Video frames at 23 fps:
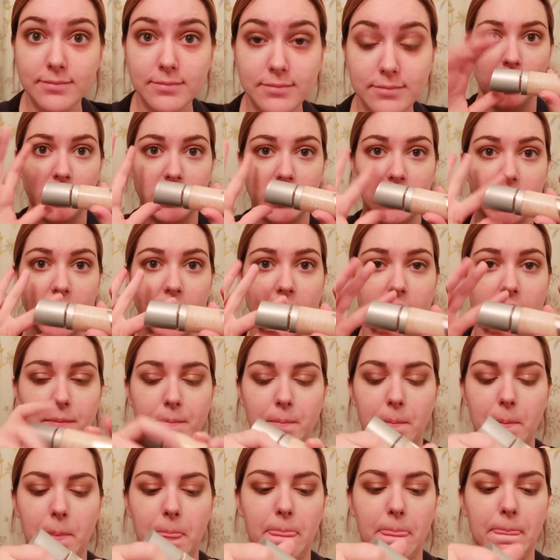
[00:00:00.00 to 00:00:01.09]
Once again,
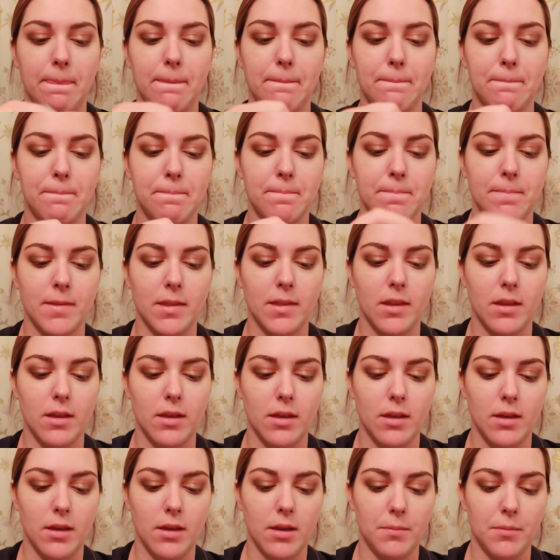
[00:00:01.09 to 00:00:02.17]

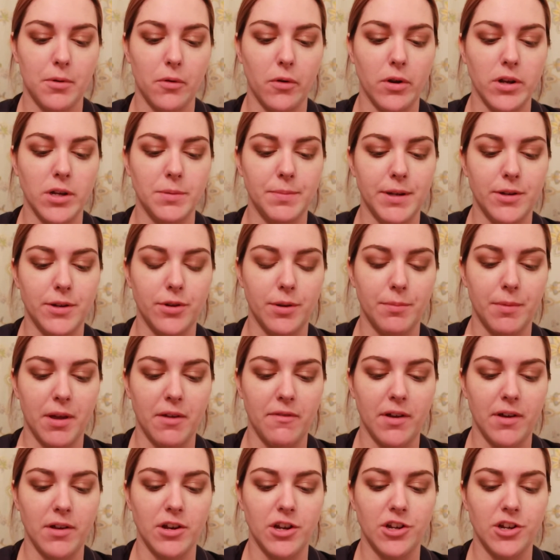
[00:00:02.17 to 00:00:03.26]
going to be doing my
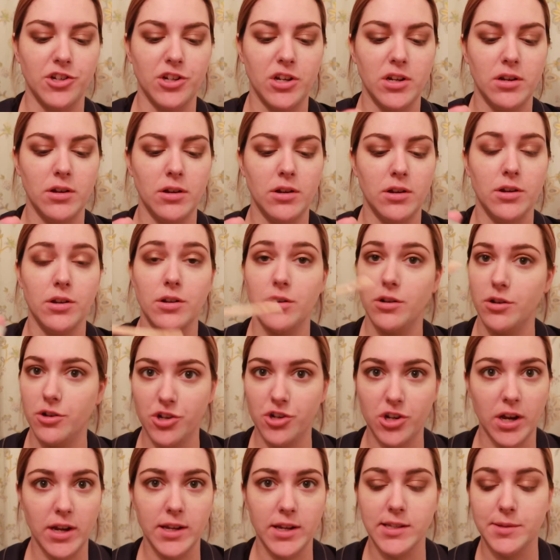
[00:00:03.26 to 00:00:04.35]
foundation.
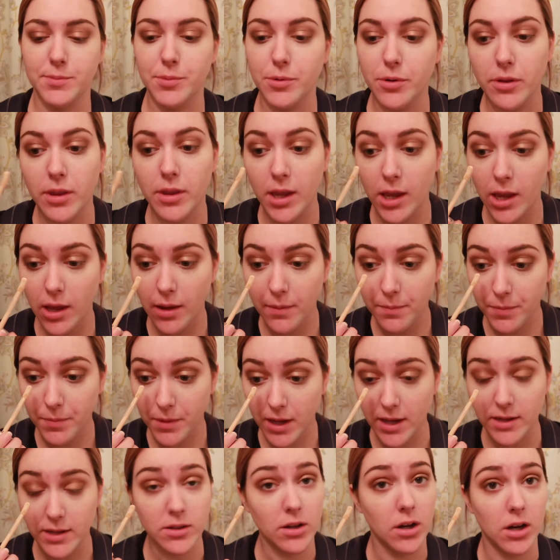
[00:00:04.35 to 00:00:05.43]
Giant spoolie,
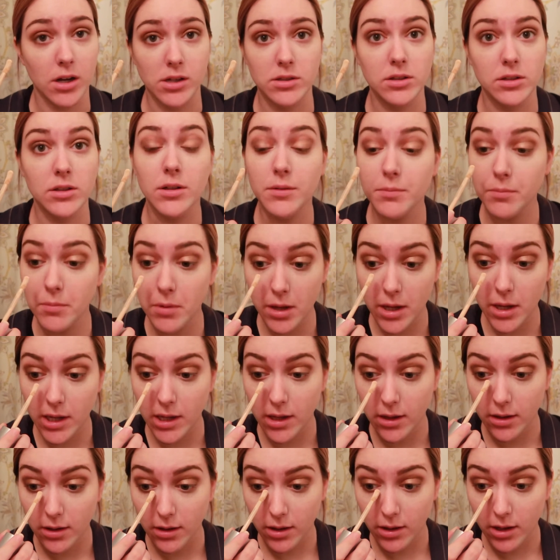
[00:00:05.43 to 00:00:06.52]
it's awesome.
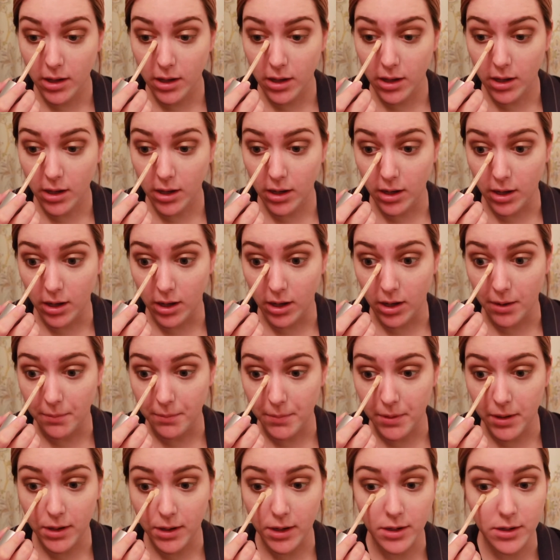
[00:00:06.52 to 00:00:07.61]

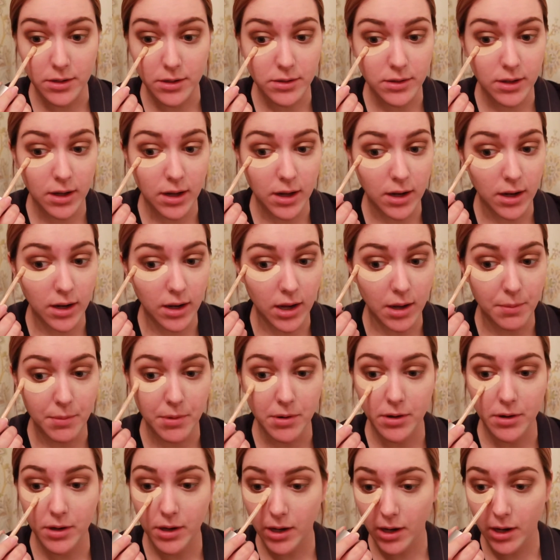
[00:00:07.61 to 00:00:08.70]
And I just kind of come
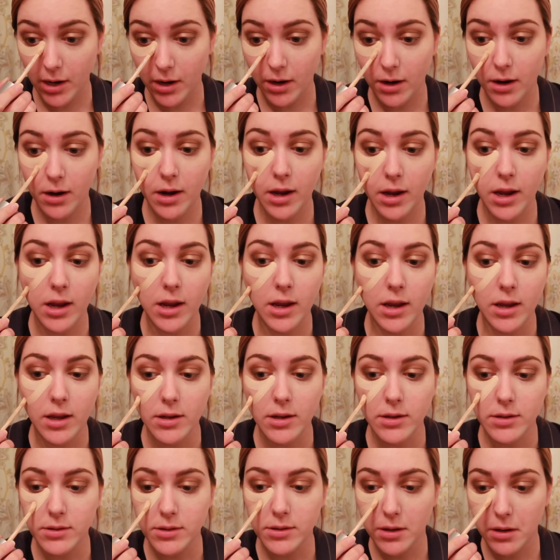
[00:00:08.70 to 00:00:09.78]
under here
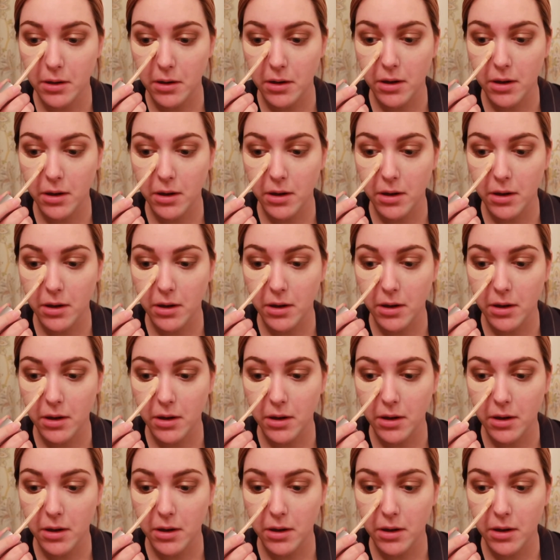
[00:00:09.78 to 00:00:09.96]
and